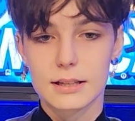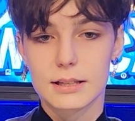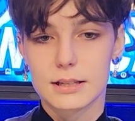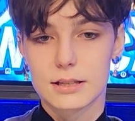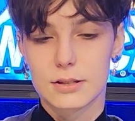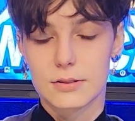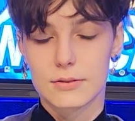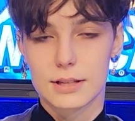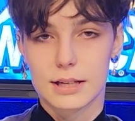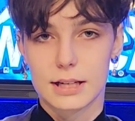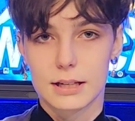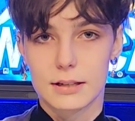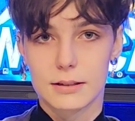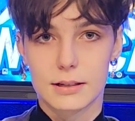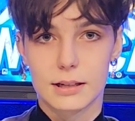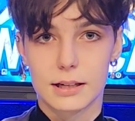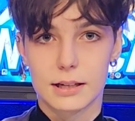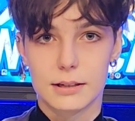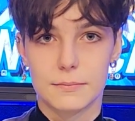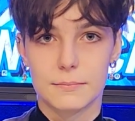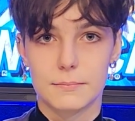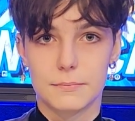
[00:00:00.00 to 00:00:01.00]
it so they
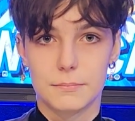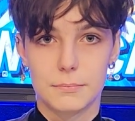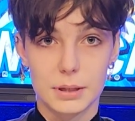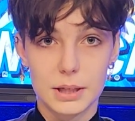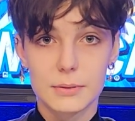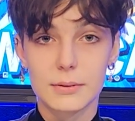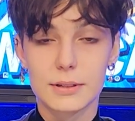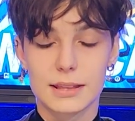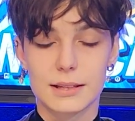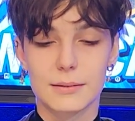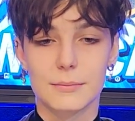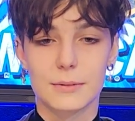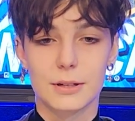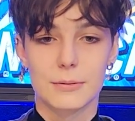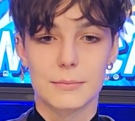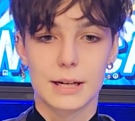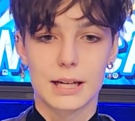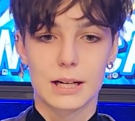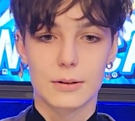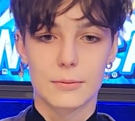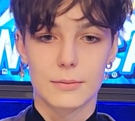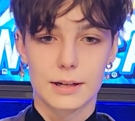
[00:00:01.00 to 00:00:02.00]
can be with them no
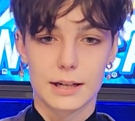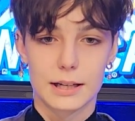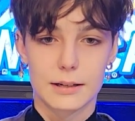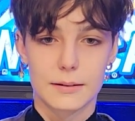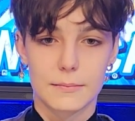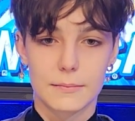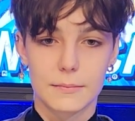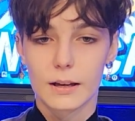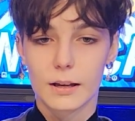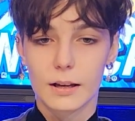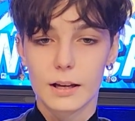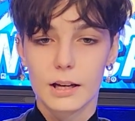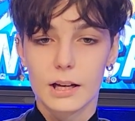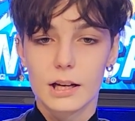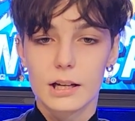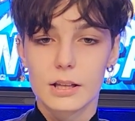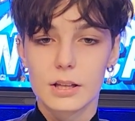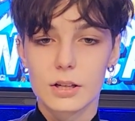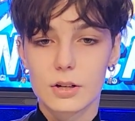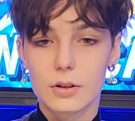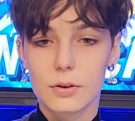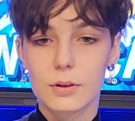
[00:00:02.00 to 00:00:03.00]
matter what
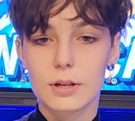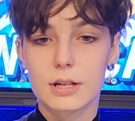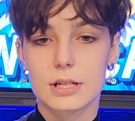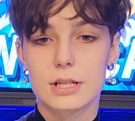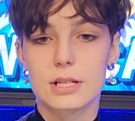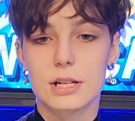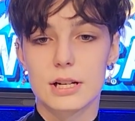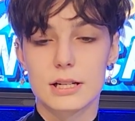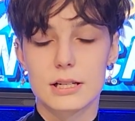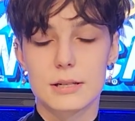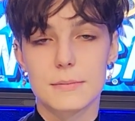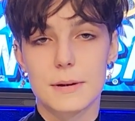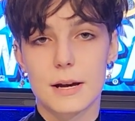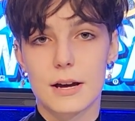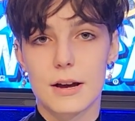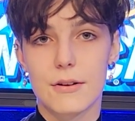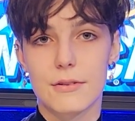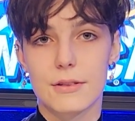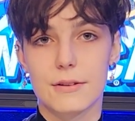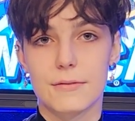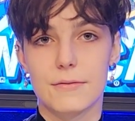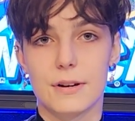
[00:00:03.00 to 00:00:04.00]
the chorus talks about
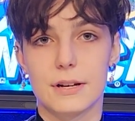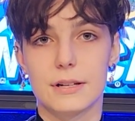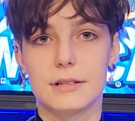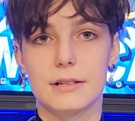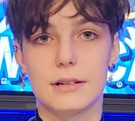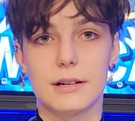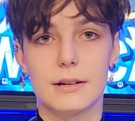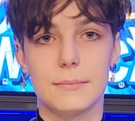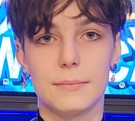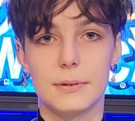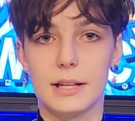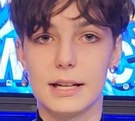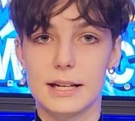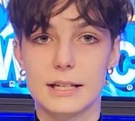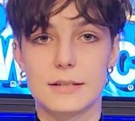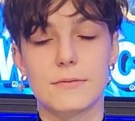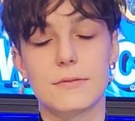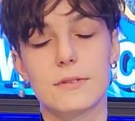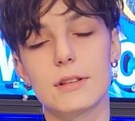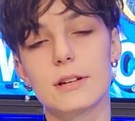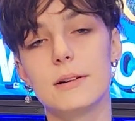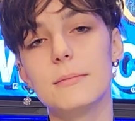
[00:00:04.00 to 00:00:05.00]
how they found a
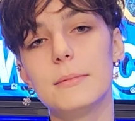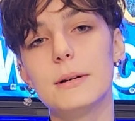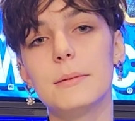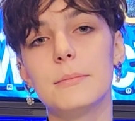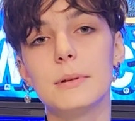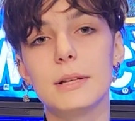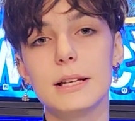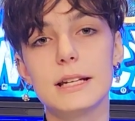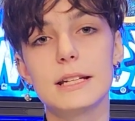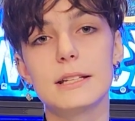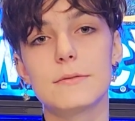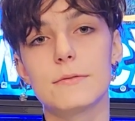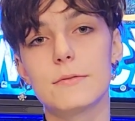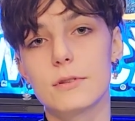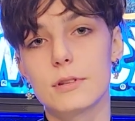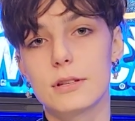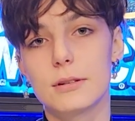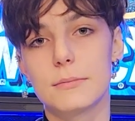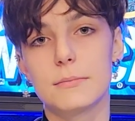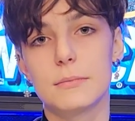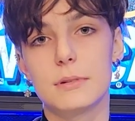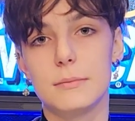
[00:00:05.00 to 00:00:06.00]
place for them, a place for
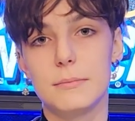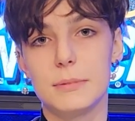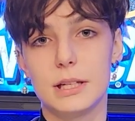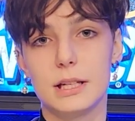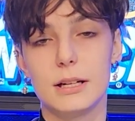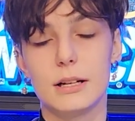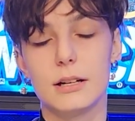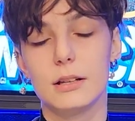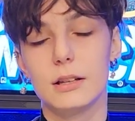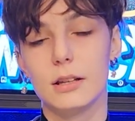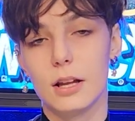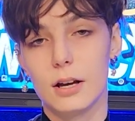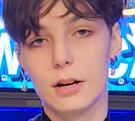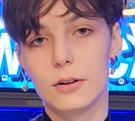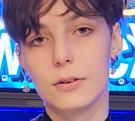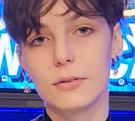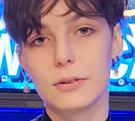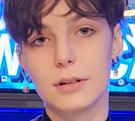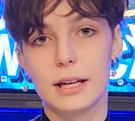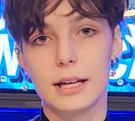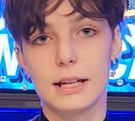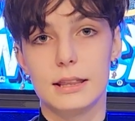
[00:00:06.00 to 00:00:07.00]
them to be
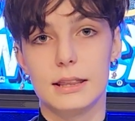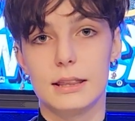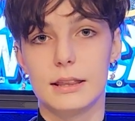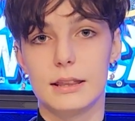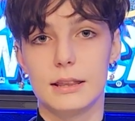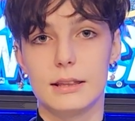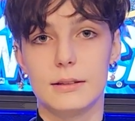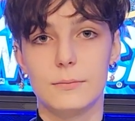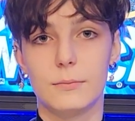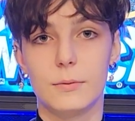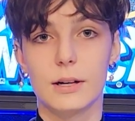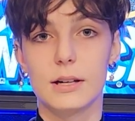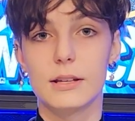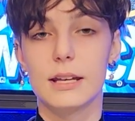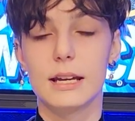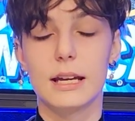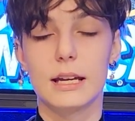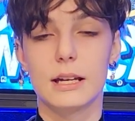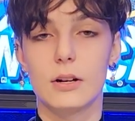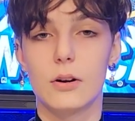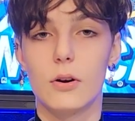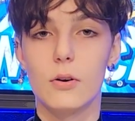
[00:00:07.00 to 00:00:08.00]
alone and where
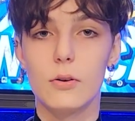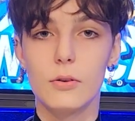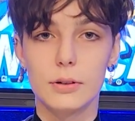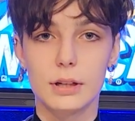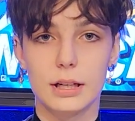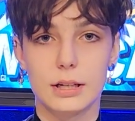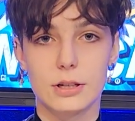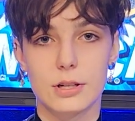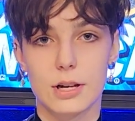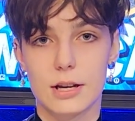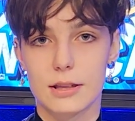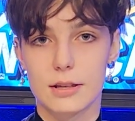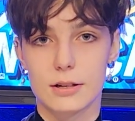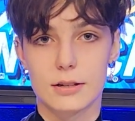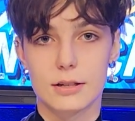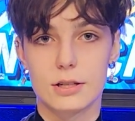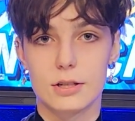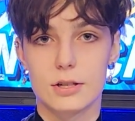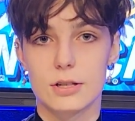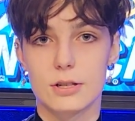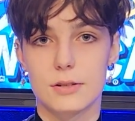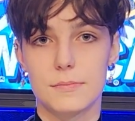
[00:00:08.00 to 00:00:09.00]
they can hold each other
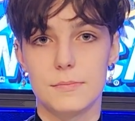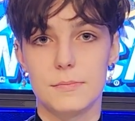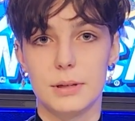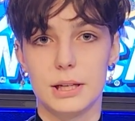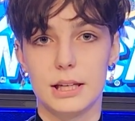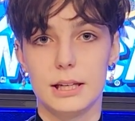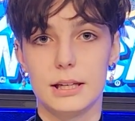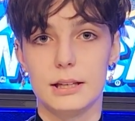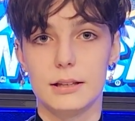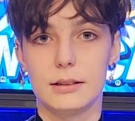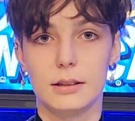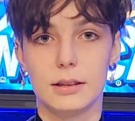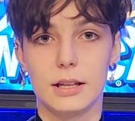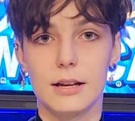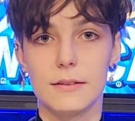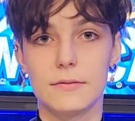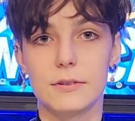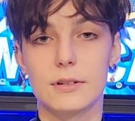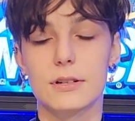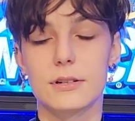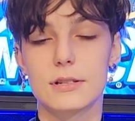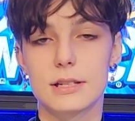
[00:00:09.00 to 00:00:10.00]
and just be
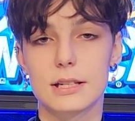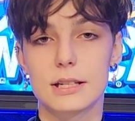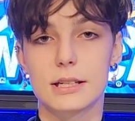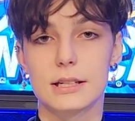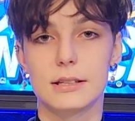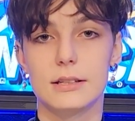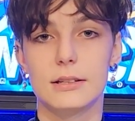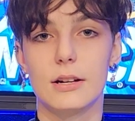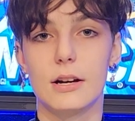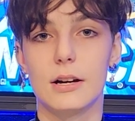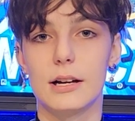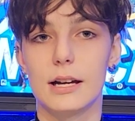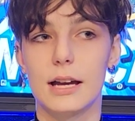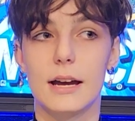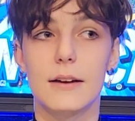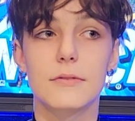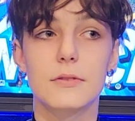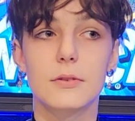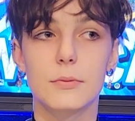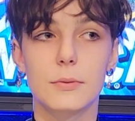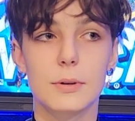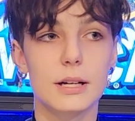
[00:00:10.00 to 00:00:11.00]
lovers and not
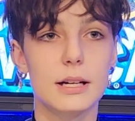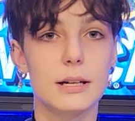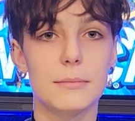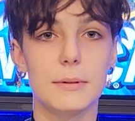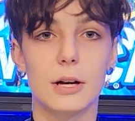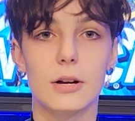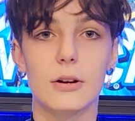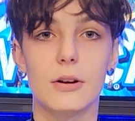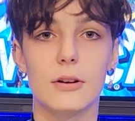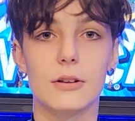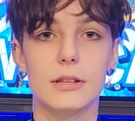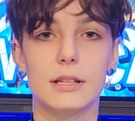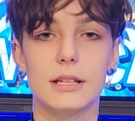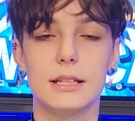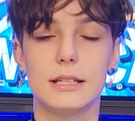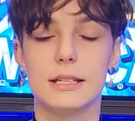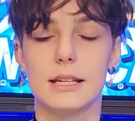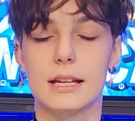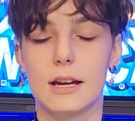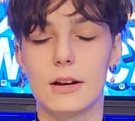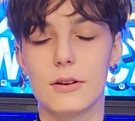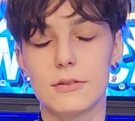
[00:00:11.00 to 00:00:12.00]
have to worry about all
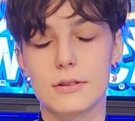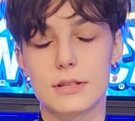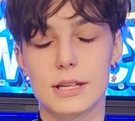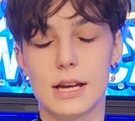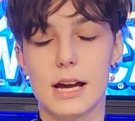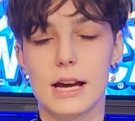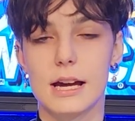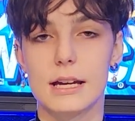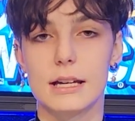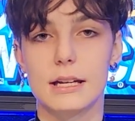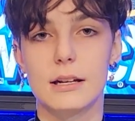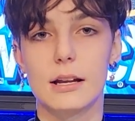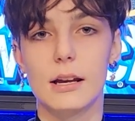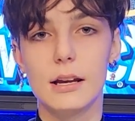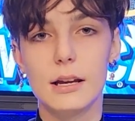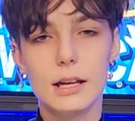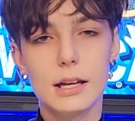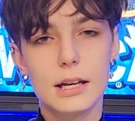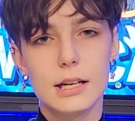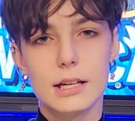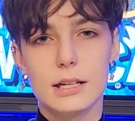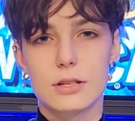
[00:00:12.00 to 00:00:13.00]
these outside
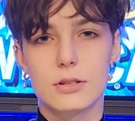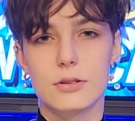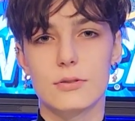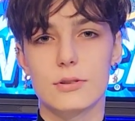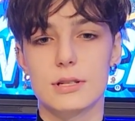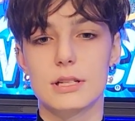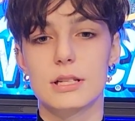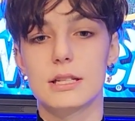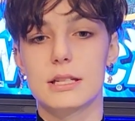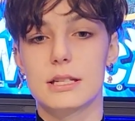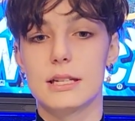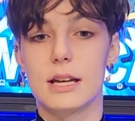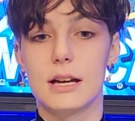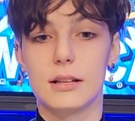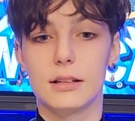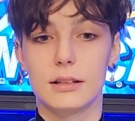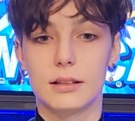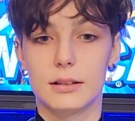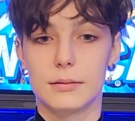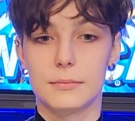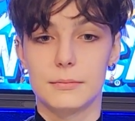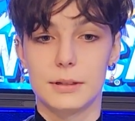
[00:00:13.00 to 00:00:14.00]
sources
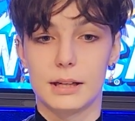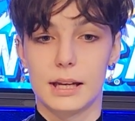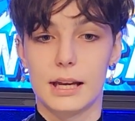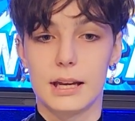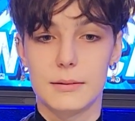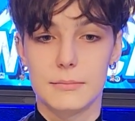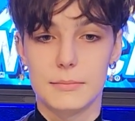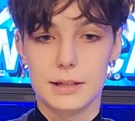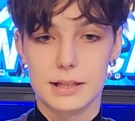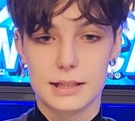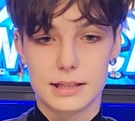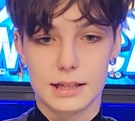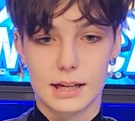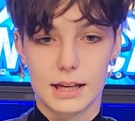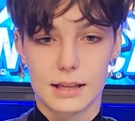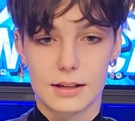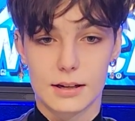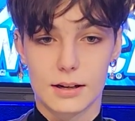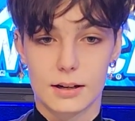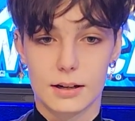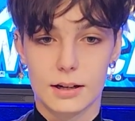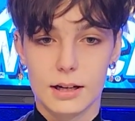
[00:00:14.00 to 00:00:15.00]
telling them they can't be
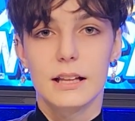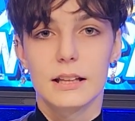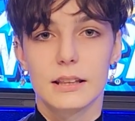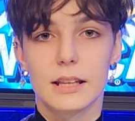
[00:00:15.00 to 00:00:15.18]
together.